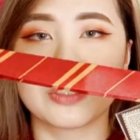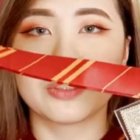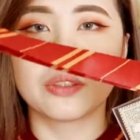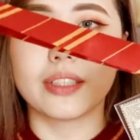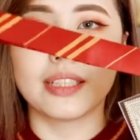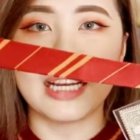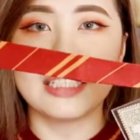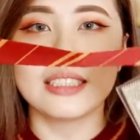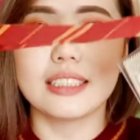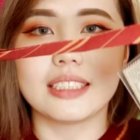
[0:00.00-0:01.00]
So the
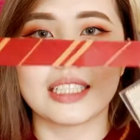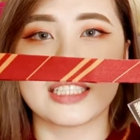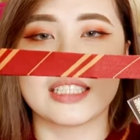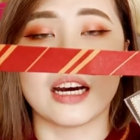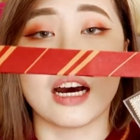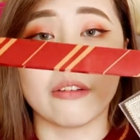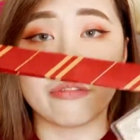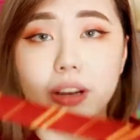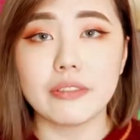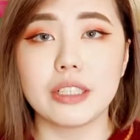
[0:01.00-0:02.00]
lanyard and ticket are
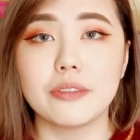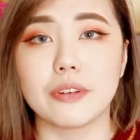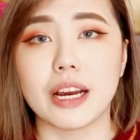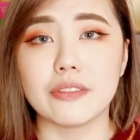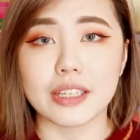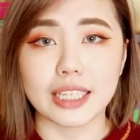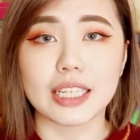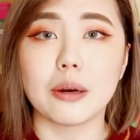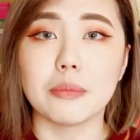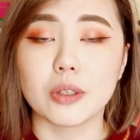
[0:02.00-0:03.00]
£5.95 and they
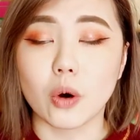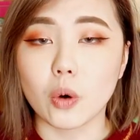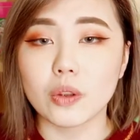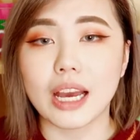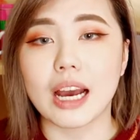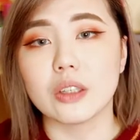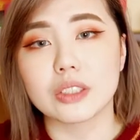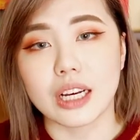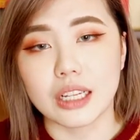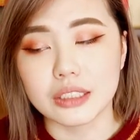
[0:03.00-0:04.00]
come in all the
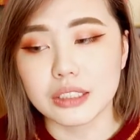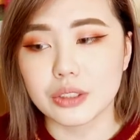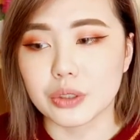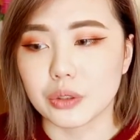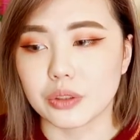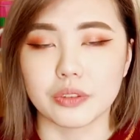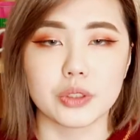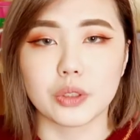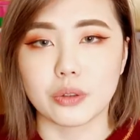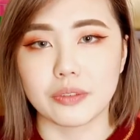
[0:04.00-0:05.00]
house colors, so
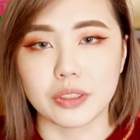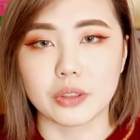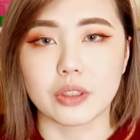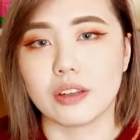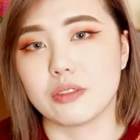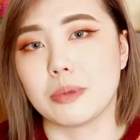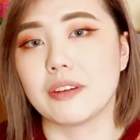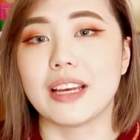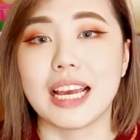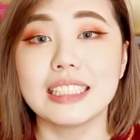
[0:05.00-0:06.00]
Gryffindor, Ravenclaw, Hufflepuff,
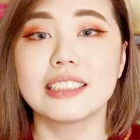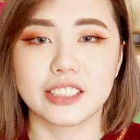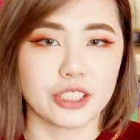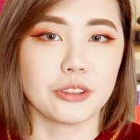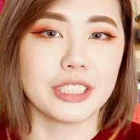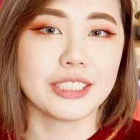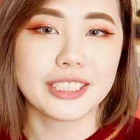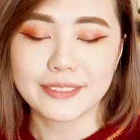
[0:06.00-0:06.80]
and Slytherin.